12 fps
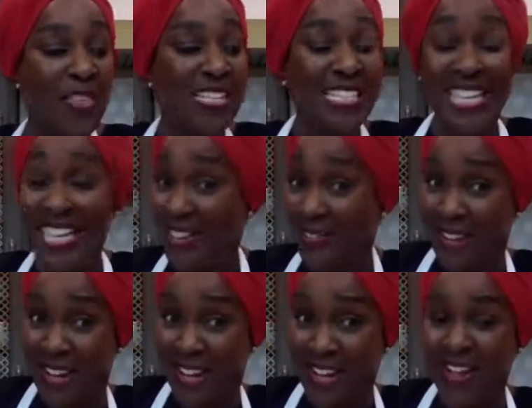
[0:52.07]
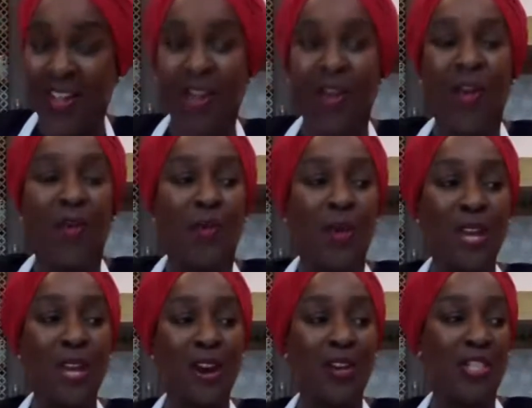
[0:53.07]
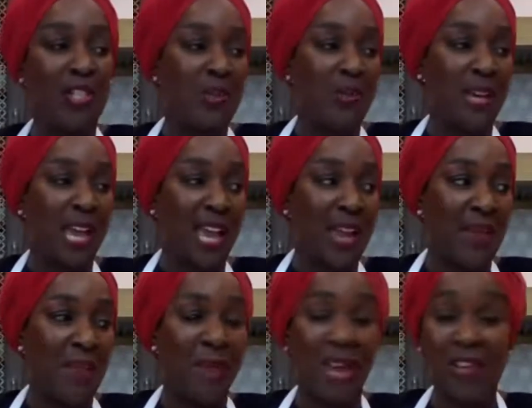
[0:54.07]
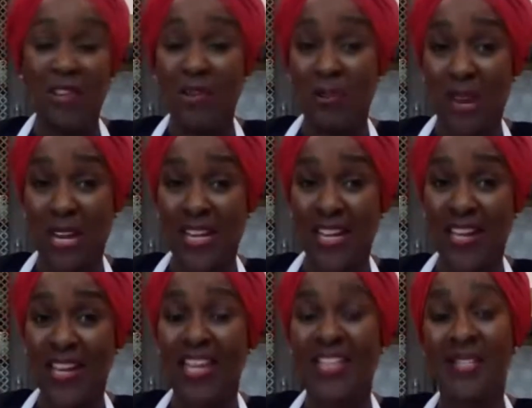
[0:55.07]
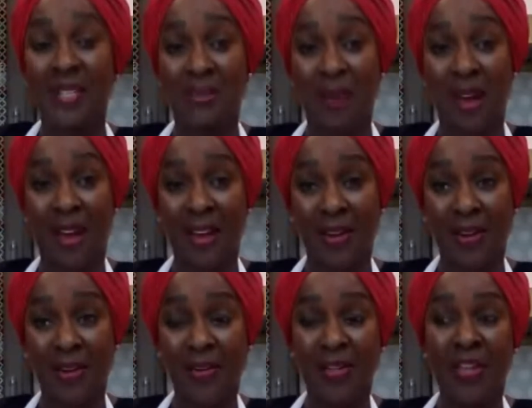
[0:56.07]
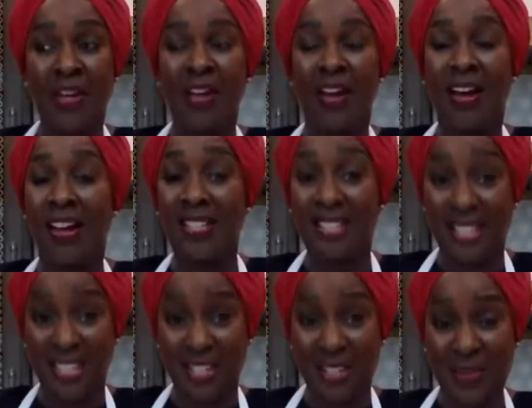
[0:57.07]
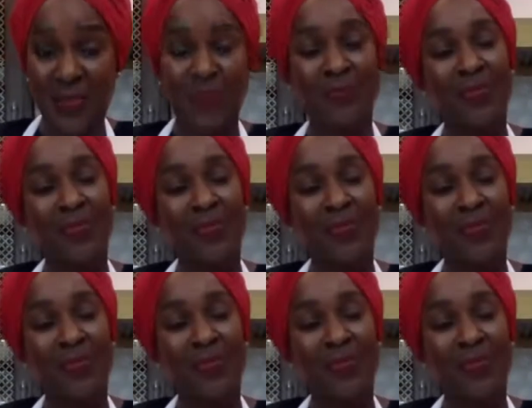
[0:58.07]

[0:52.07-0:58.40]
This evening, we are doing a Mediterranean-inspired dish.